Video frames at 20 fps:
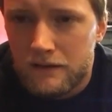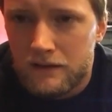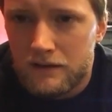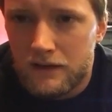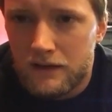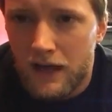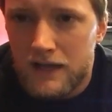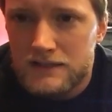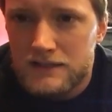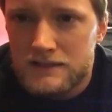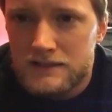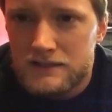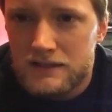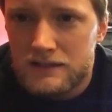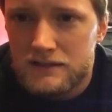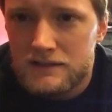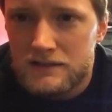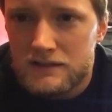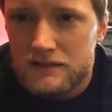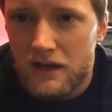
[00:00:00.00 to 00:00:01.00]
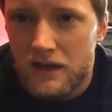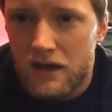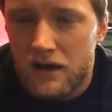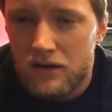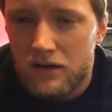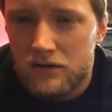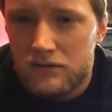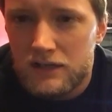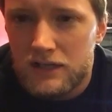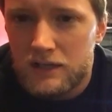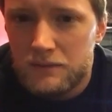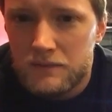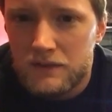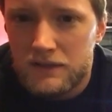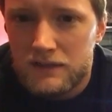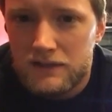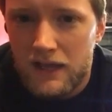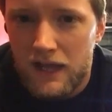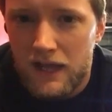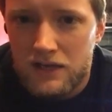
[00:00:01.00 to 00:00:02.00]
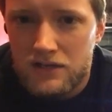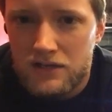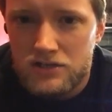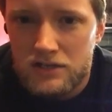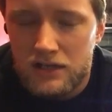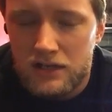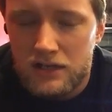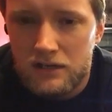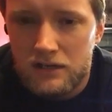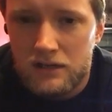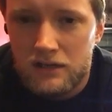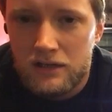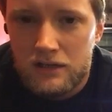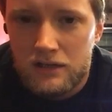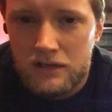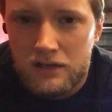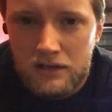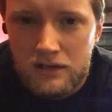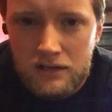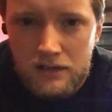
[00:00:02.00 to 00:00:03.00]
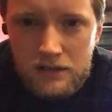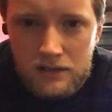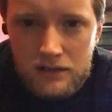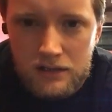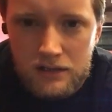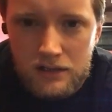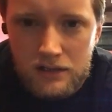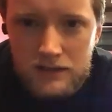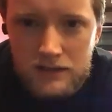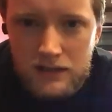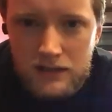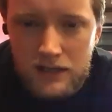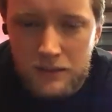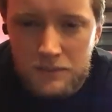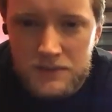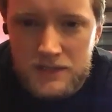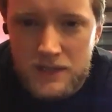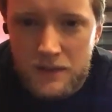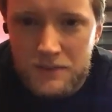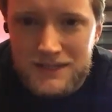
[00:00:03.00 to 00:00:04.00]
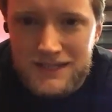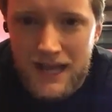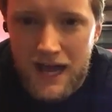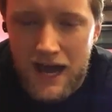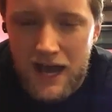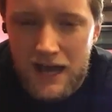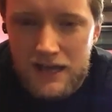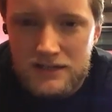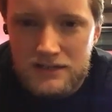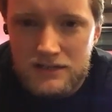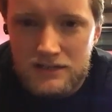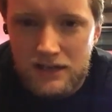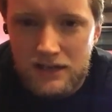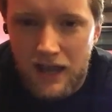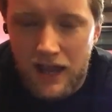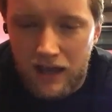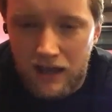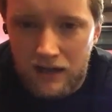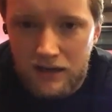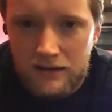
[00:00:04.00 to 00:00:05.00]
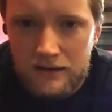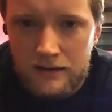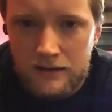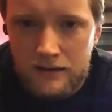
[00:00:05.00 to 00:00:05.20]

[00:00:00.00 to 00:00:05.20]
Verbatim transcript: Get nice and slow keep the tension get the hips up as high as you can